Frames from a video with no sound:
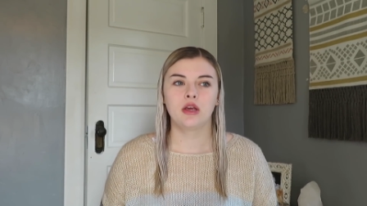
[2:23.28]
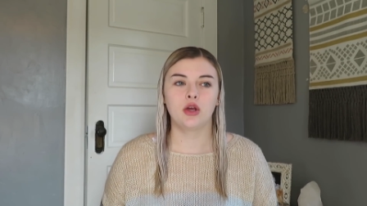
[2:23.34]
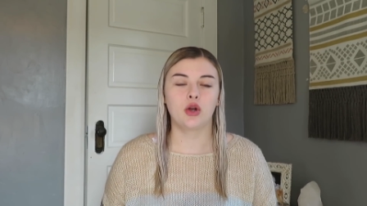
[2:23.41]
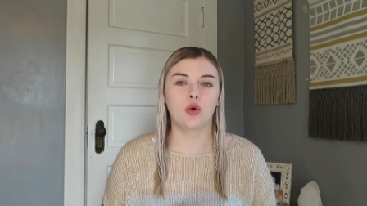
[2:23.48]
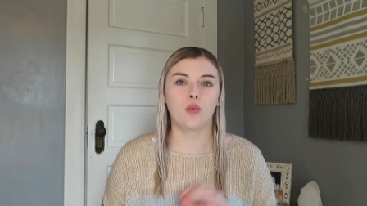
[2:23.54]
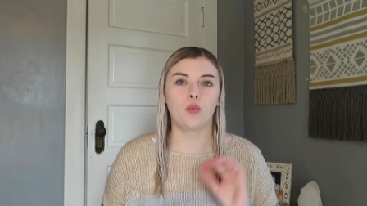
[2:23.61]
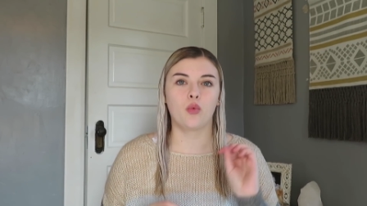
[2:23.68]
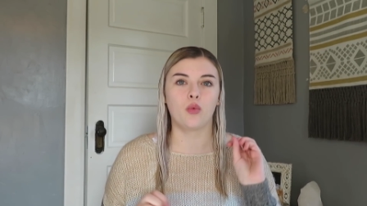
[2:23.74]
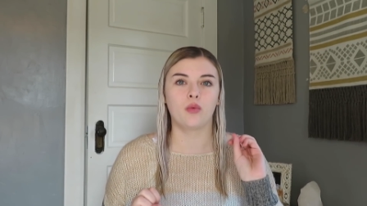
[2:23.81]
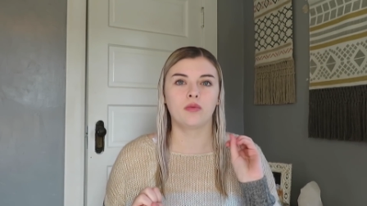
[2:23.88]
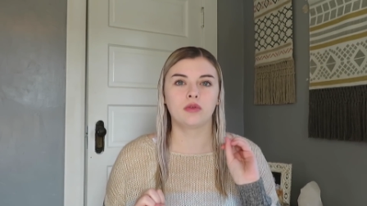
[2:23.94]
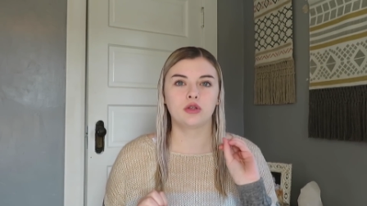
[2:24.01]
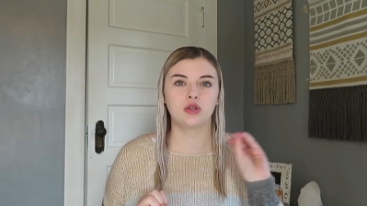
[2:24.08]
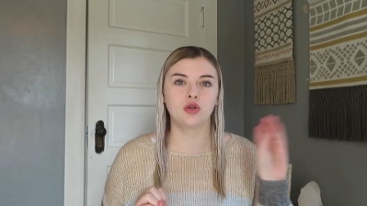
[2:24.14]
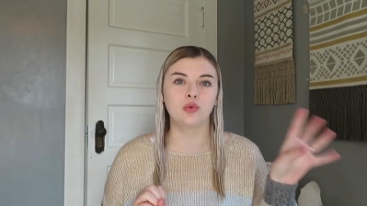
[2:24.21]
you know,
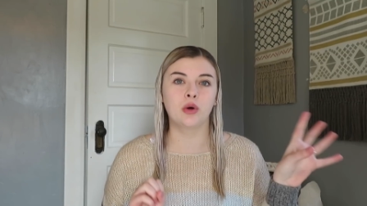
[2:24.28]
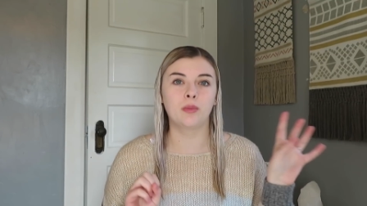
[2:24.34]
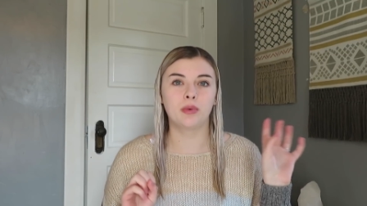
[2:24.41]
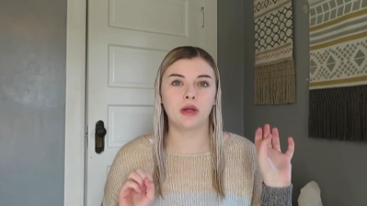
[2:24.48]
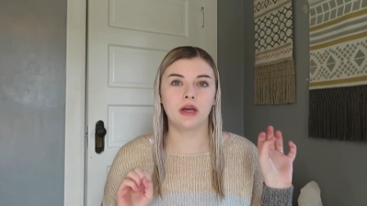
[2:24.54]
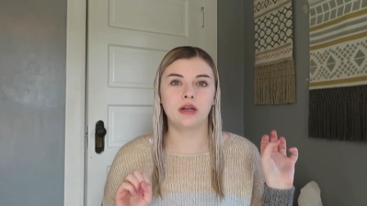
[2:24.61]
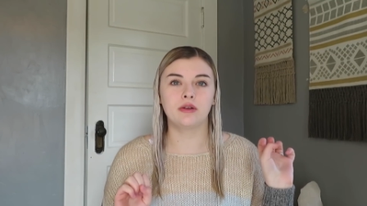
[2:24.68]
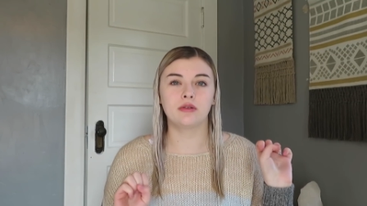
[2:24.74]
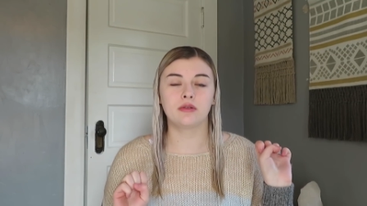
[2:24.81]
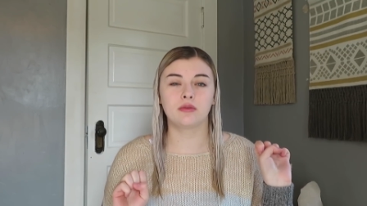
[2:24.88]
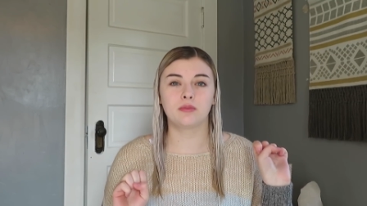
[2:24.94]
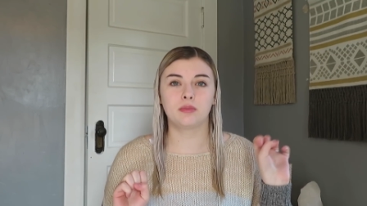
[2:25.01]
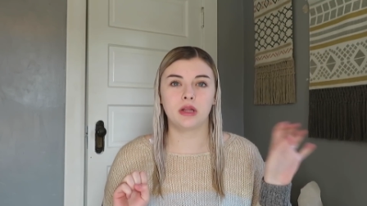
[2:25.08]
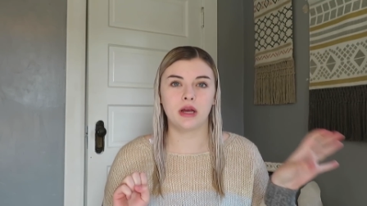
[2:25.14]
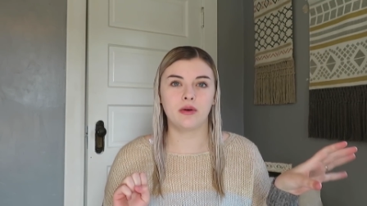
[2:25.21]
two will play to
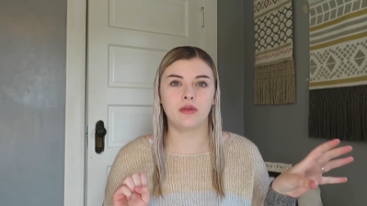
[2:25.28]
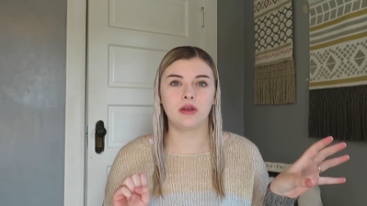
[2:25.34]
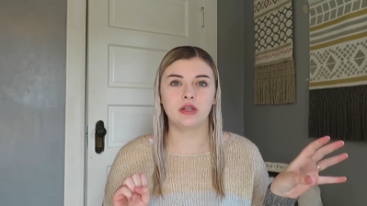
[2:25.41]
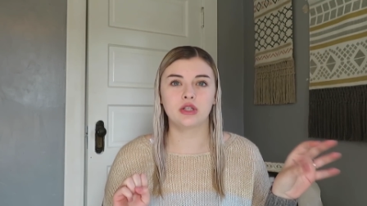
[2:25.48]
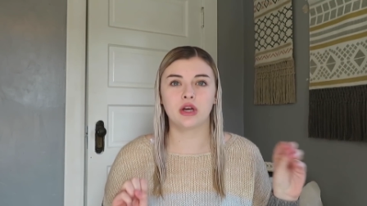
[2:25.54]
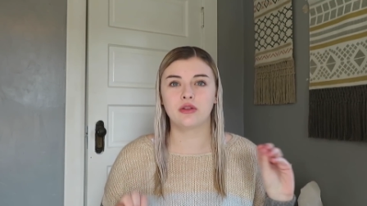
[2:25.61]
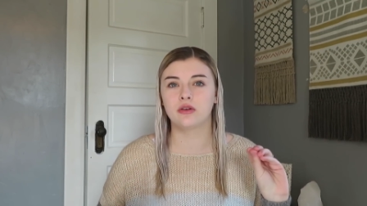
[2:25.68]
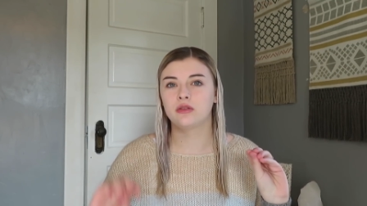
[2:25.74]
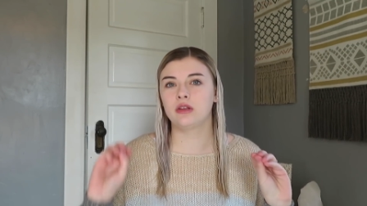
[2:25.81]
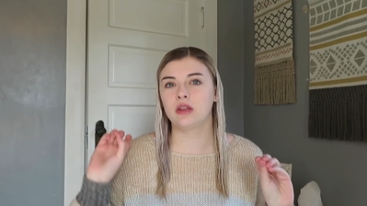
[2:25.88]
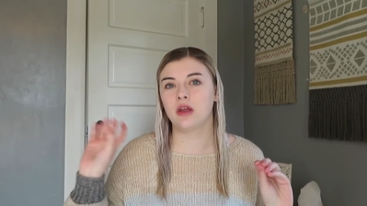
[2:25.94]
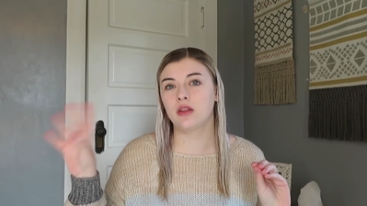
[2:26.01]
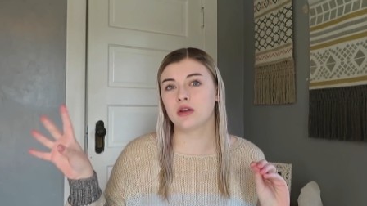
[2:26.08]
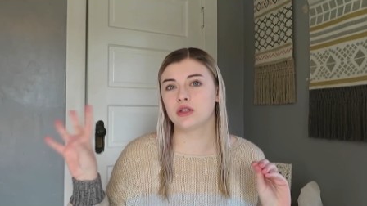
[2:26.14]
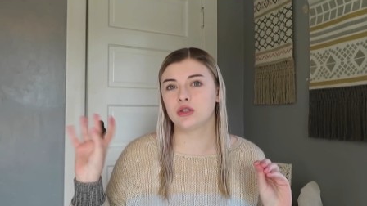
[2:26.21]
play with each other, and the
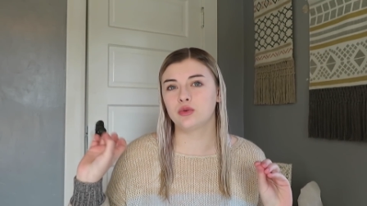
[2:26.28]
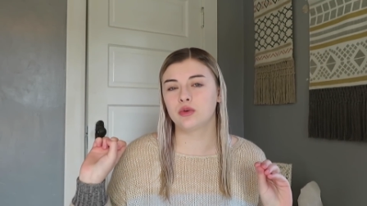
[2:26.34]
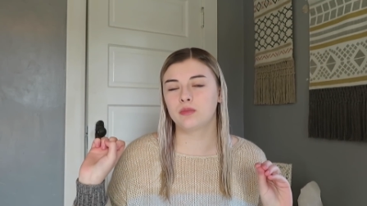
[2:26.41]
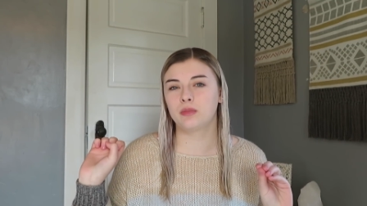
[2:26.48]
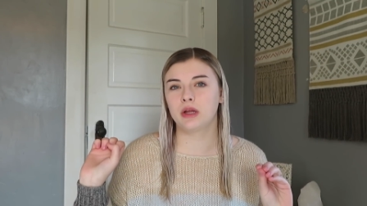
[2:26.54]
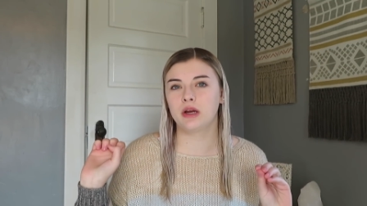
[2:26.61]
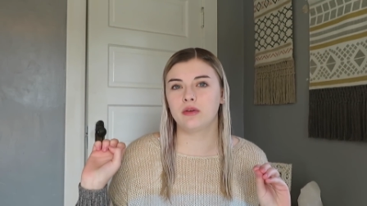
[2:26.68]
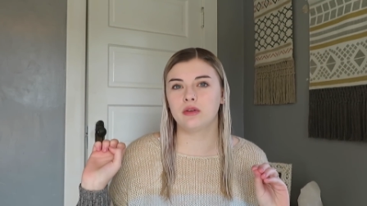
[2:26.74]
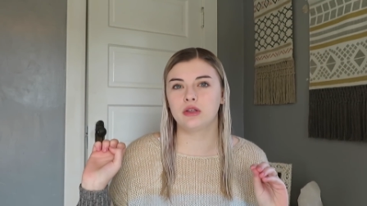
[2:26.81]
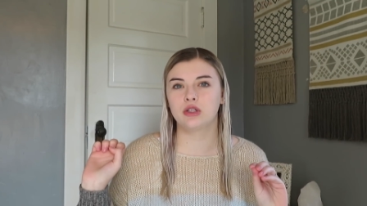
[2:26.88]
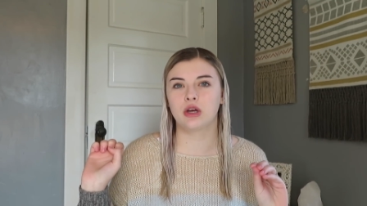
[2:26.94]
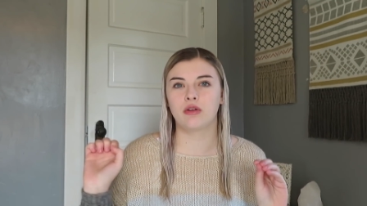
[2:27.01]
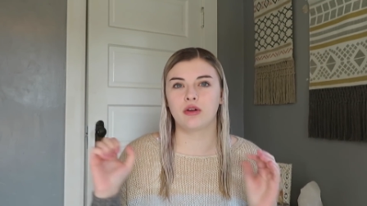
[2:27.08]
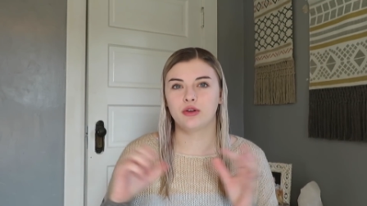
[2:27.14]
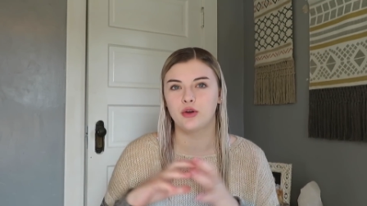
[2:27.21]
other two will play with each
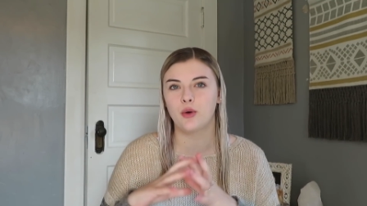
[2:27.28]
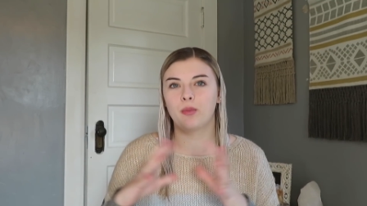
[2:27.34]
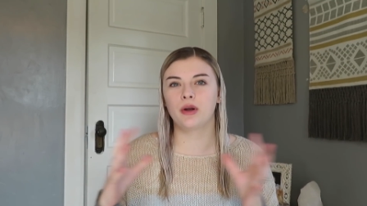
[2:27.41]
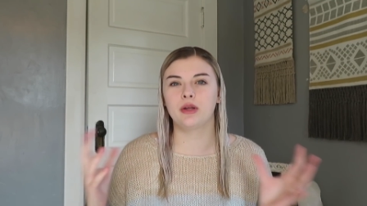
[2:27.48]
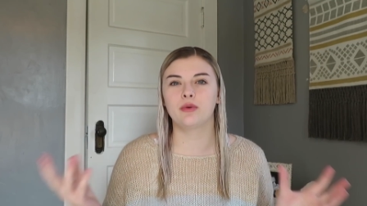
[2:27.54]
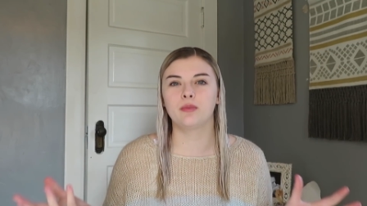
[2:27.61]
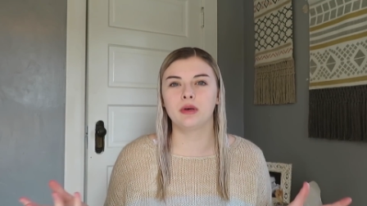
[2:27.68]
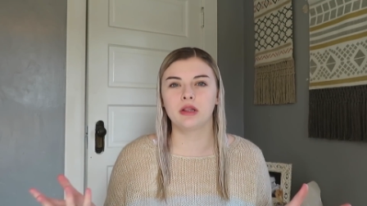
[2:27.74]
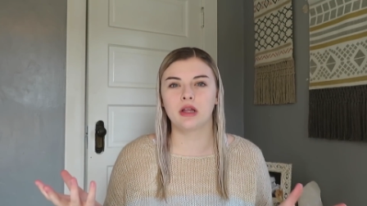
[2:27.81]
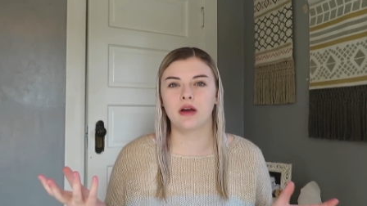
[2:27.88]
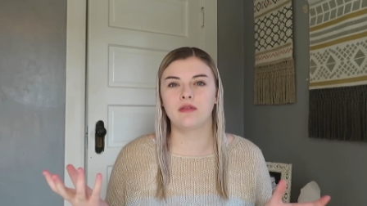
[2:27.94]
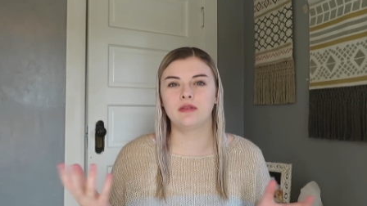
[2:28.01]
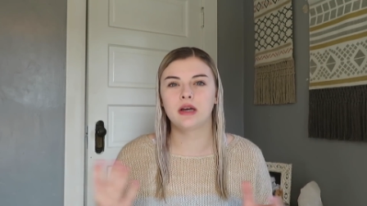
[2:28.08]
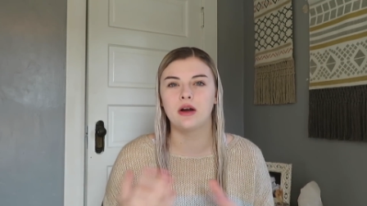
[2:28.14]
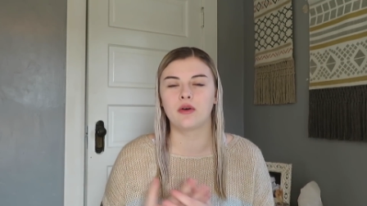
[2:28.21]
other, and nobody will be
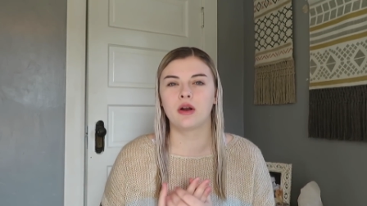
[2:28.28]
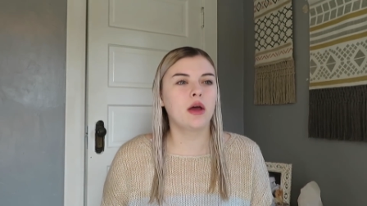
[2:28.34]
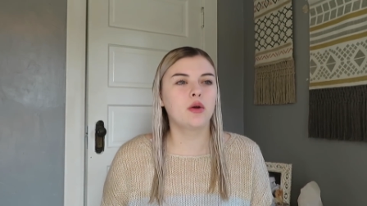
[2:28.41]
left out.